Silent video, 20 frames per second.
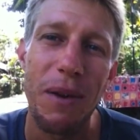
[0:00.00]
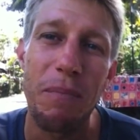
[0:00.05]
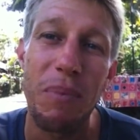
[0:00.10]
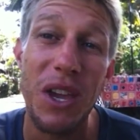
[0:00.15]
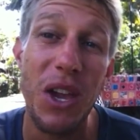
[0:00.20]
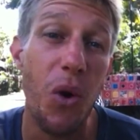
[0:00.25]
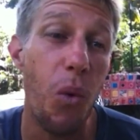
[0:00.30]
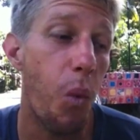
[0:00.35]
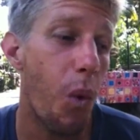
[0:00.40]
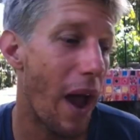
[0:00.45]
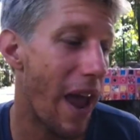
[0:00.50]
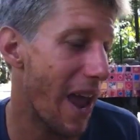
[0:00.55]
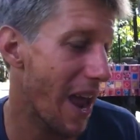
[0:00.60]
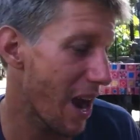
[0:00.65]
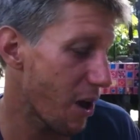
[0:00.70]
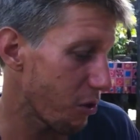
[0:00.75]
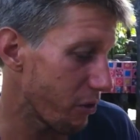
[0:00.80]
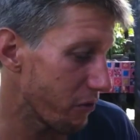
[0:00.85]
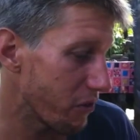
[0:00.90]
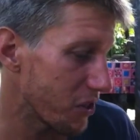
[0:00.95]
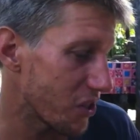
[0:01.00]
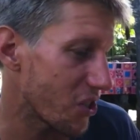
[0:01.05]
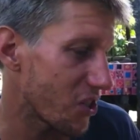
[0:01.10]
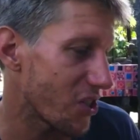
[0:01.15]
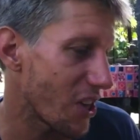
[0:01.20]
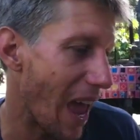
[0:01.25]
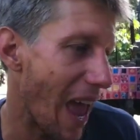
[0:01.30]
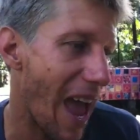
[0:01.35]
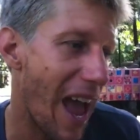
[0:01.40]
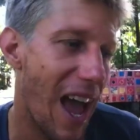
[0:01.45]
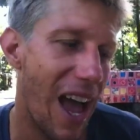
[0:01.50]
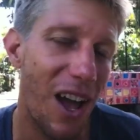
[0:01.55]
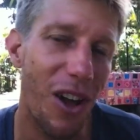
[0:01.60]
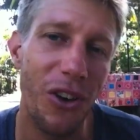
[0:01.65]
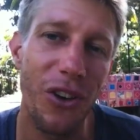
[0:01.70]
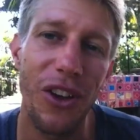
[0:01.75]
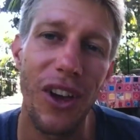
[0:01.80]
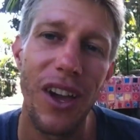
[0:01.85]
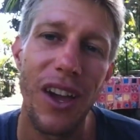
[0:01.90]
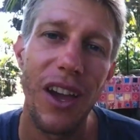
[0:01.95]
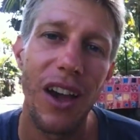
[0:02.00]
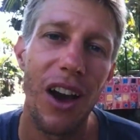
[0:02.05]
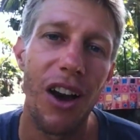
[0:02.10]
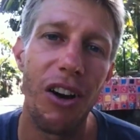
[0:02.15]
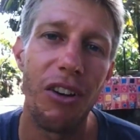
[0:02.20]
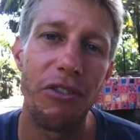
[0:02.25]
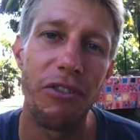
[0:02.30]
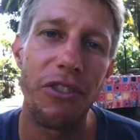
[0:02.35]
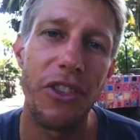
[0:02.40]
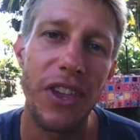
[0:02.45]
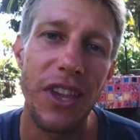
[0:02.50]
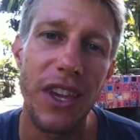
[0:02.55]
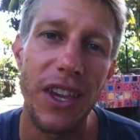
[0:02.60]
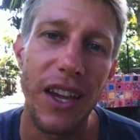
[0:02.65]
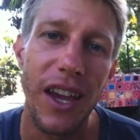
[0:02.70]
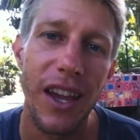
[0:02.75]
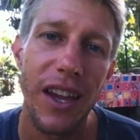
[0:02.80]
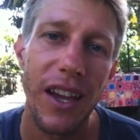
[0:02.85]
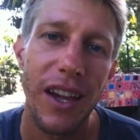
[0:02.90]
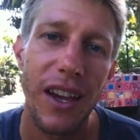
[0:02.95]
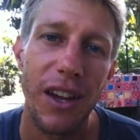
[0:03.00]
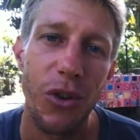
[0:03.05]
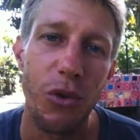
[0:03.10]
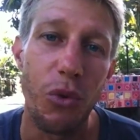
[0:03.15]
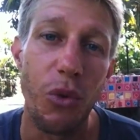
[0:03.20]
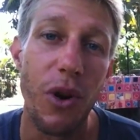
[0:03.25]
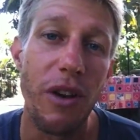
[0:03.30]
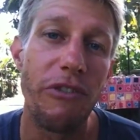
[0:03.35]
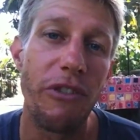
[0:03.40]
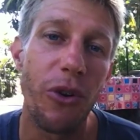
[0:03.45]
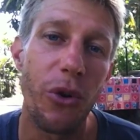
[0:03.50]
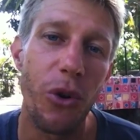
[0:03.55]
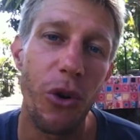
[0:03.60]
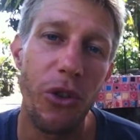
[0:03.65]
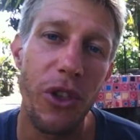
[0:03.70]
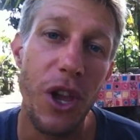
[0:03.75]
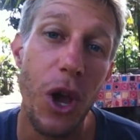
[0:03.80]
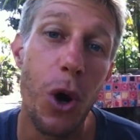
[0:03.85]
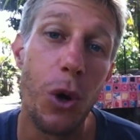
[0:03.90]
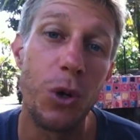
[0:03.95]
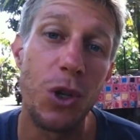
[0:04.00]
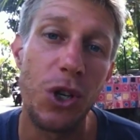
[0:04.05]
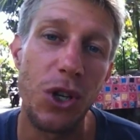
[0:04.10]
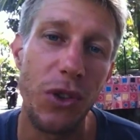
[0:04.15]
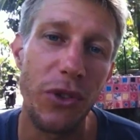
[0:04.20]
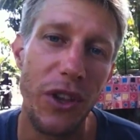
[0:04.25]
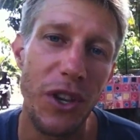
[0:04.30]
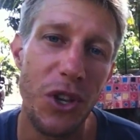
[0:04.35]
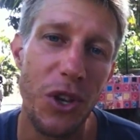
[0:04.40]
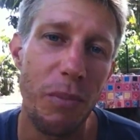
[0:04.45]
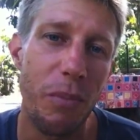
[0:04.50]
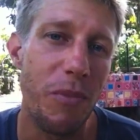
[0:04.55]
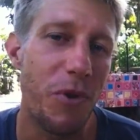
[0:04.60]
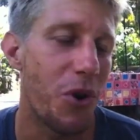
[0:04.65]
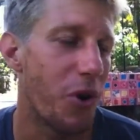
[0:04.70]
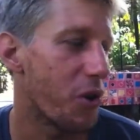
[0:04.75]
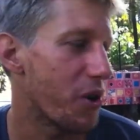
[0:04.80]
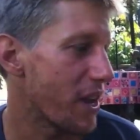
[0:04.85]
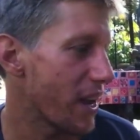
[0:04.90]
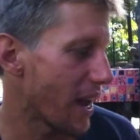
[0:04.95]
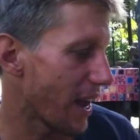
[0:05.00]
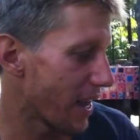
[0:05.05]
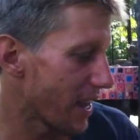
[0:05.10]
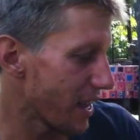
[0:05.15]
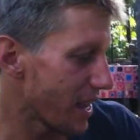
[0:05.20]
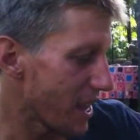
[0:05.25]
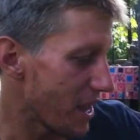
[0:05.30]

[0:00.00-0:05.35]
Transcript: Be aware of the sound of the river or the ocean that you're, you're near.